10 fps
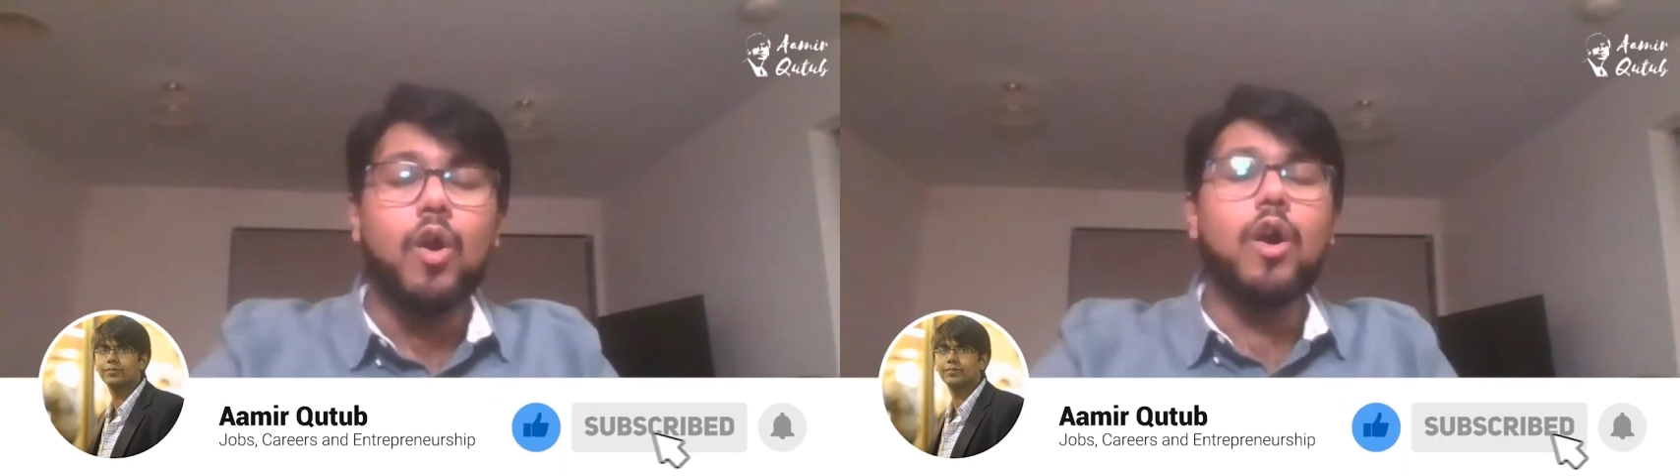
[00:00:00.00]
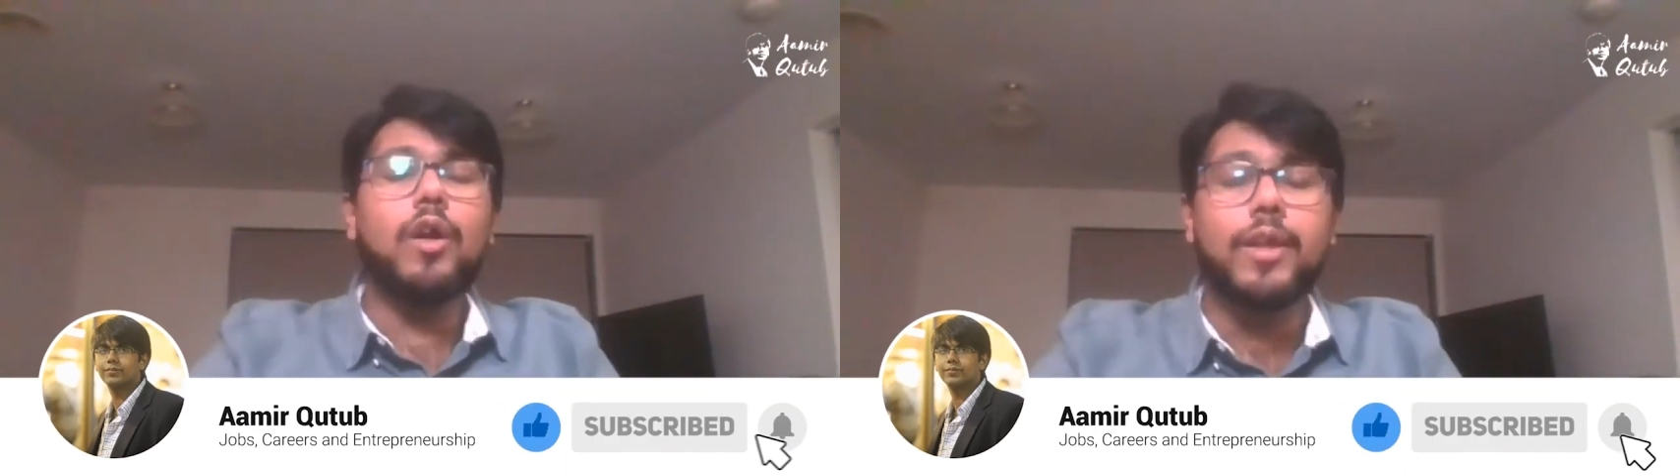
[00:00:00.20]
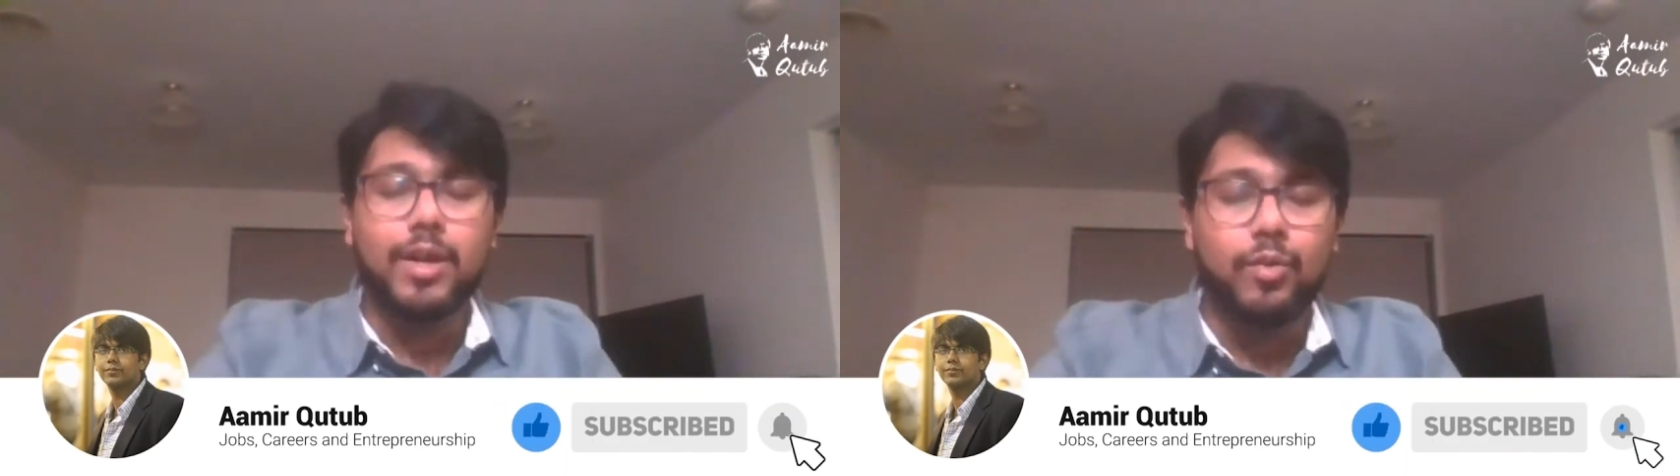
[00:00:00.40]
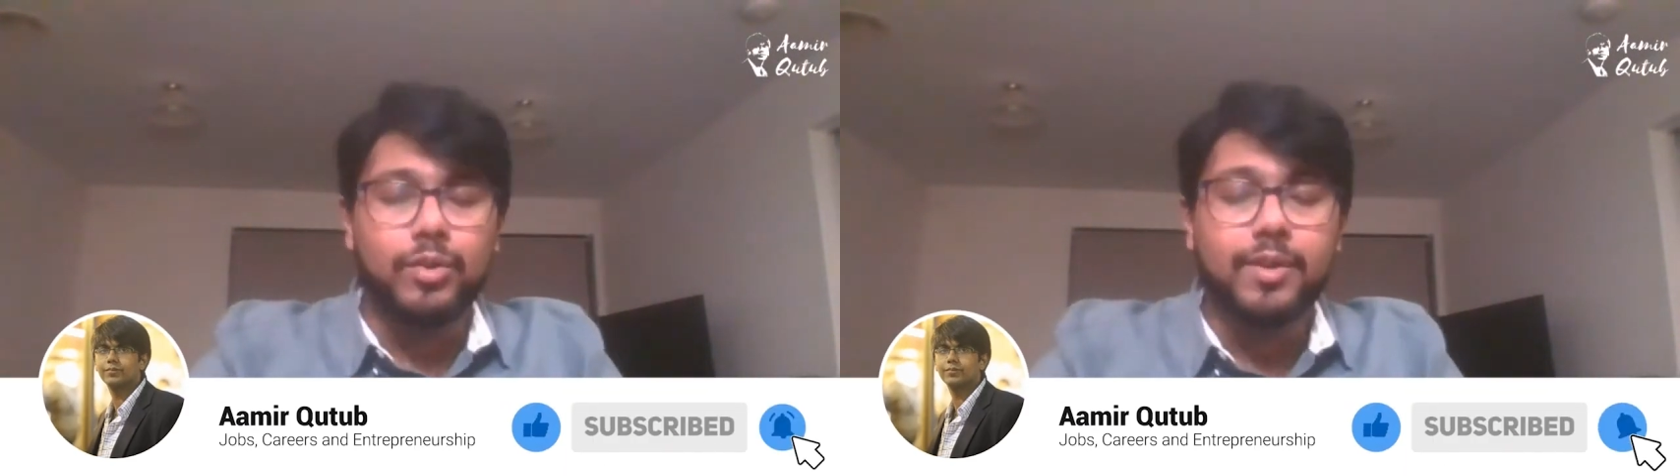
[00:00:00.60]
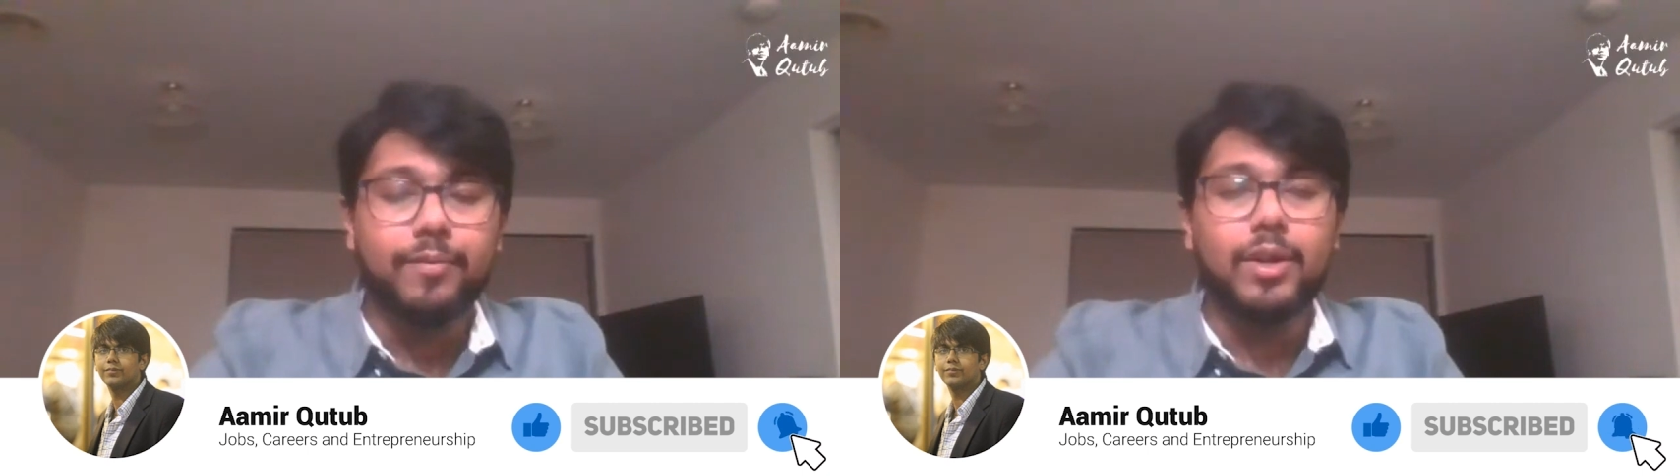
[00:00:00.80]
all
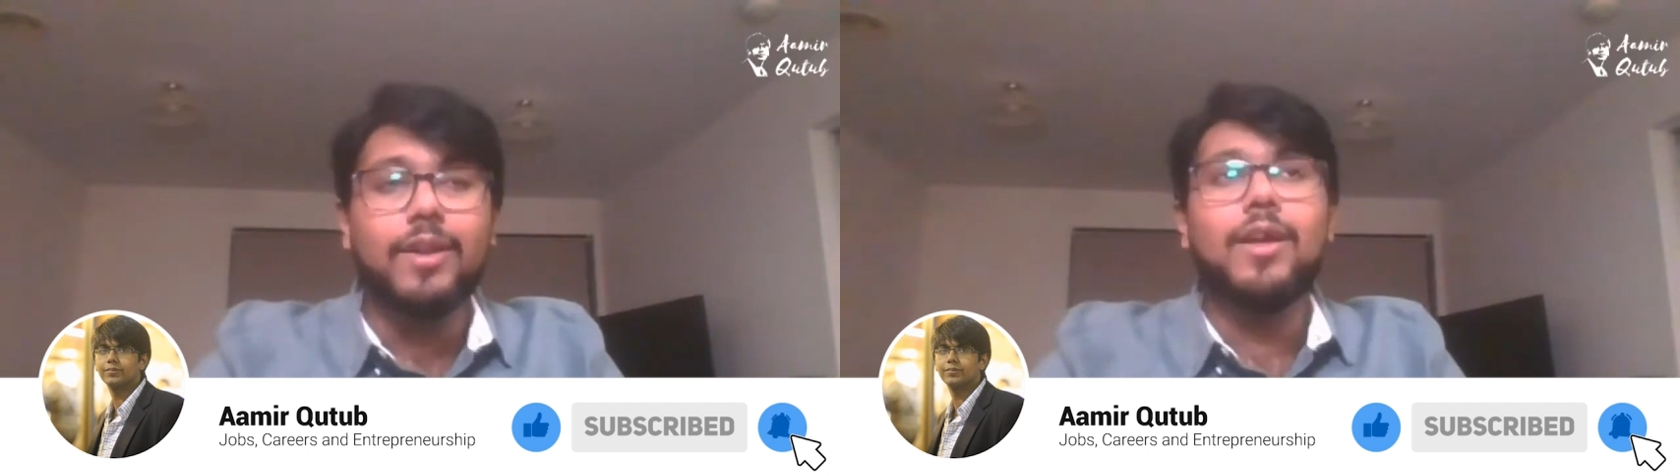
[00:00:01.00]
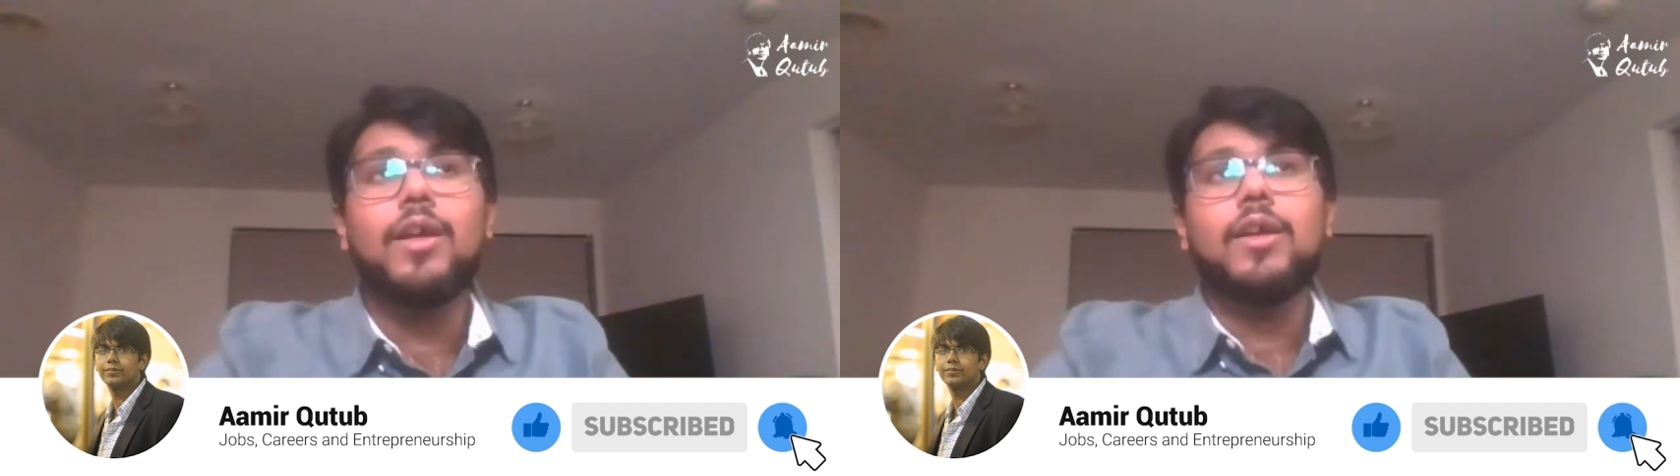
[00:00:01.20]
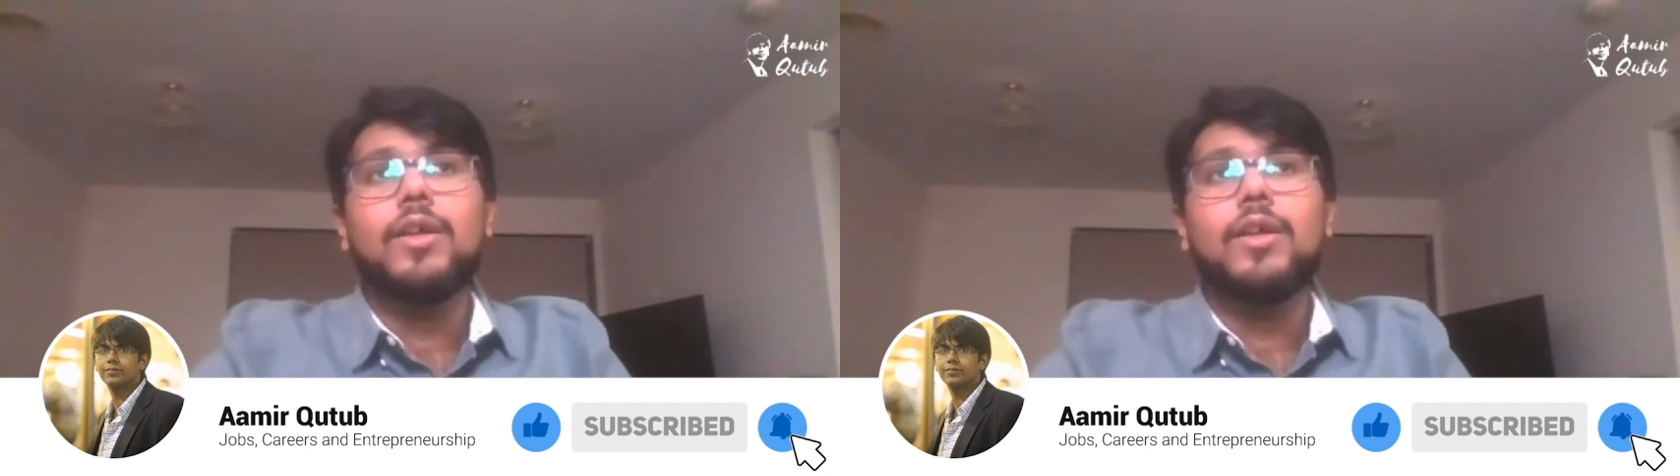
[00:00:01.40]
around the world.